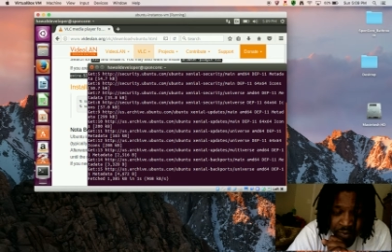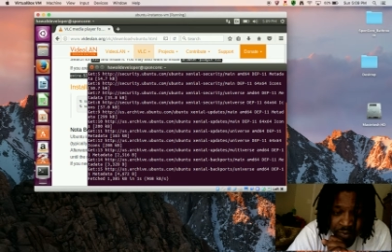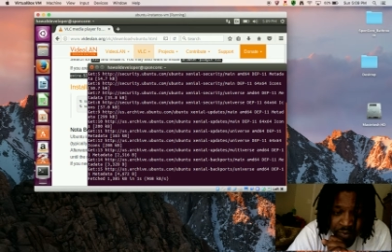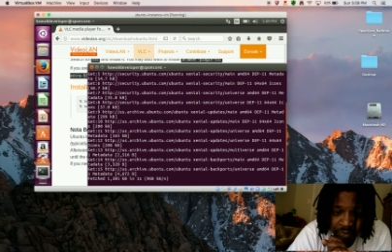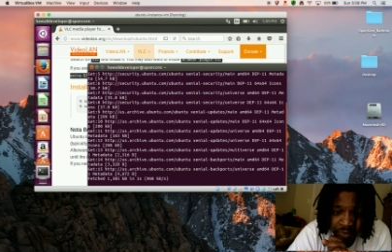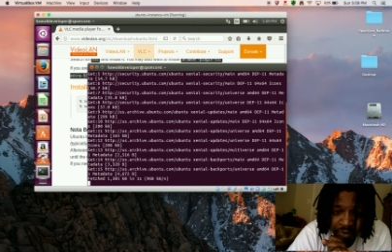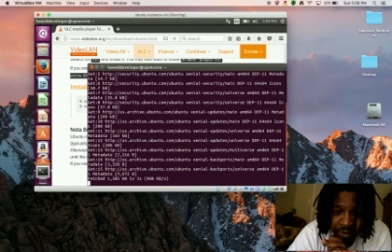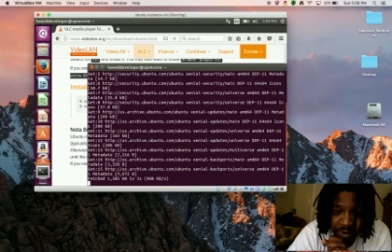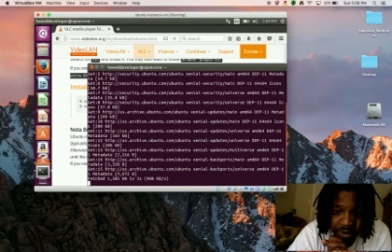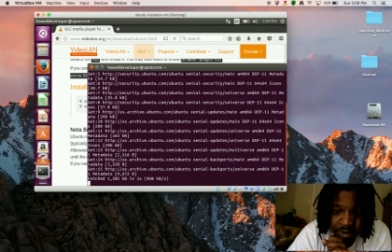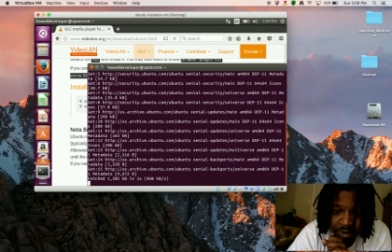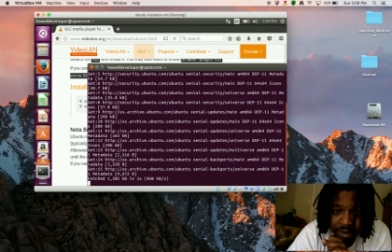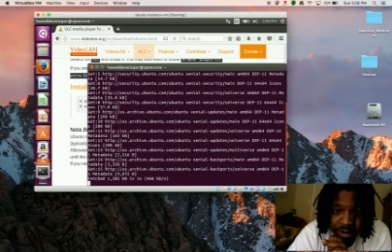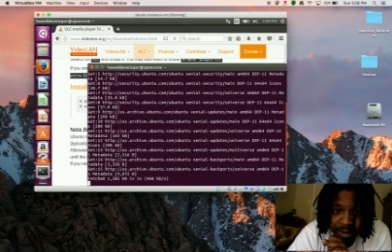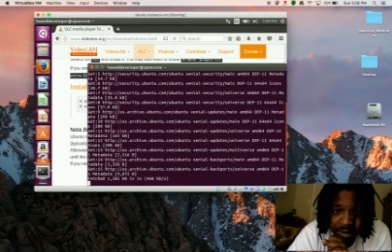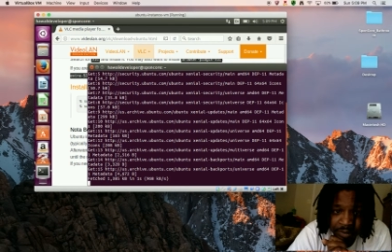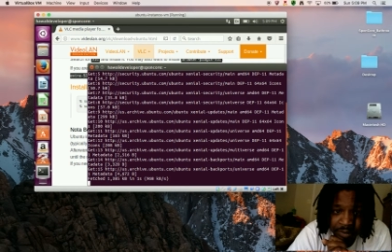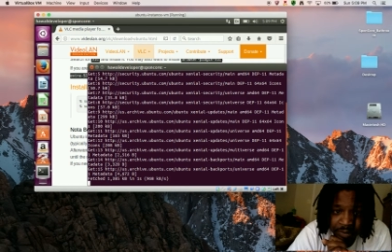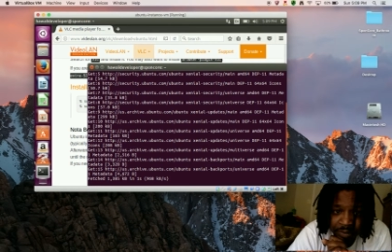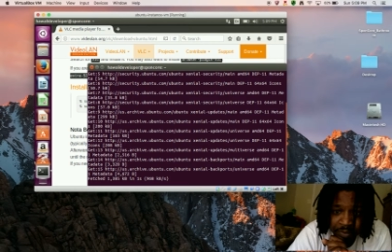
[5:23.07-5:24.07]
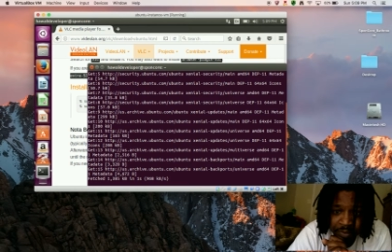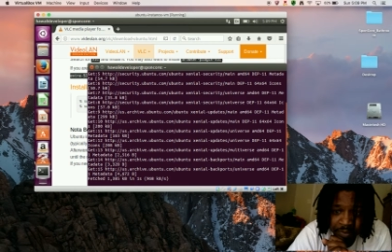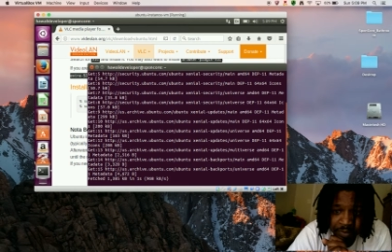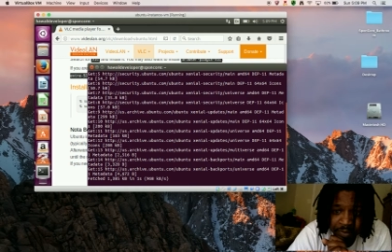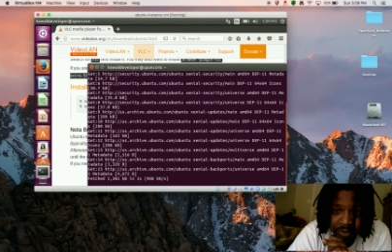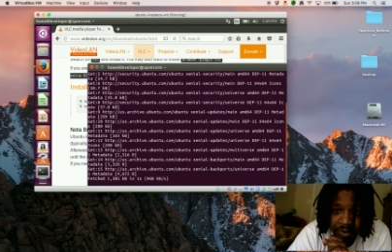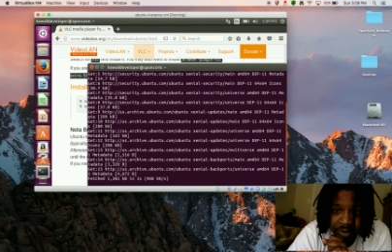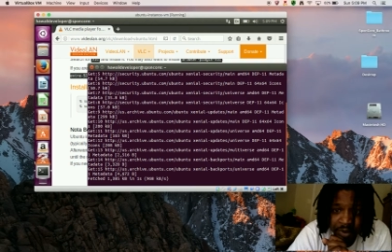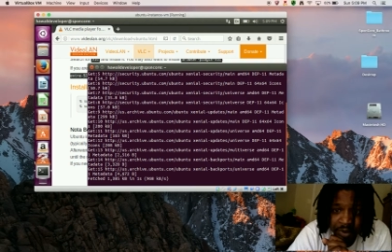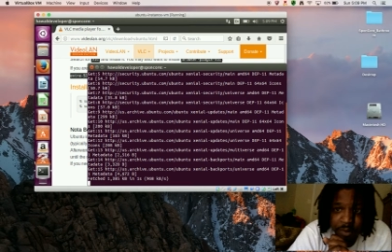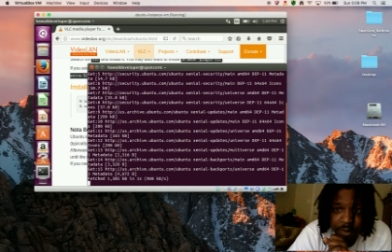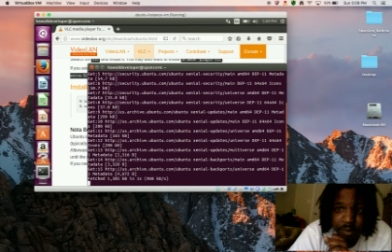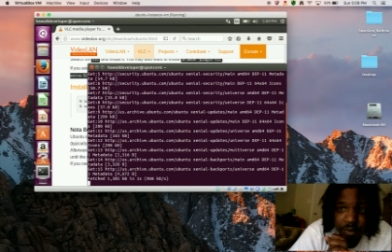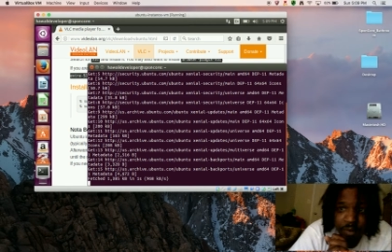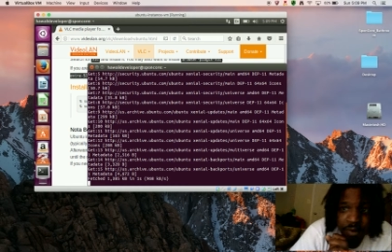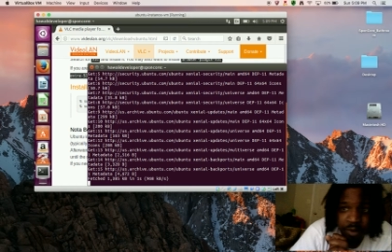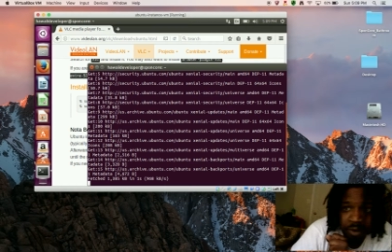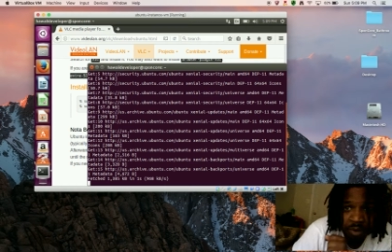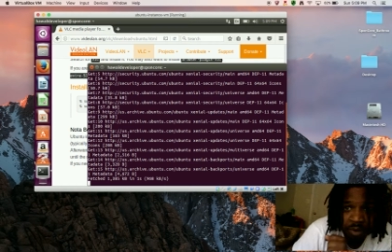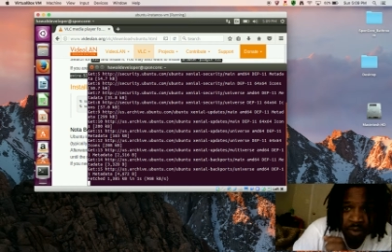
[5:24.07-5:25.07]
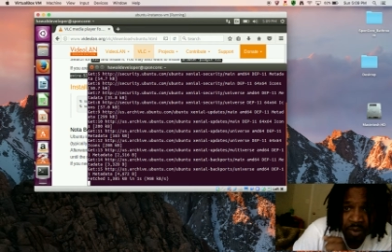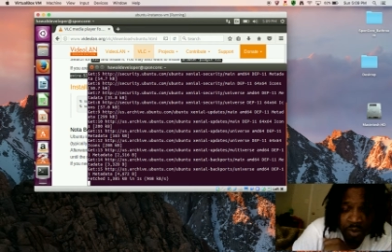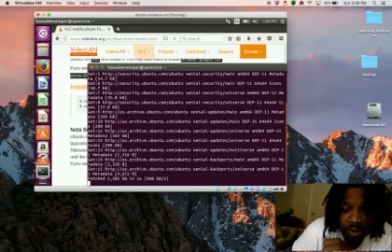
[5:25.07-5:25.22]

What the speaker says: All right, it's gonna come through,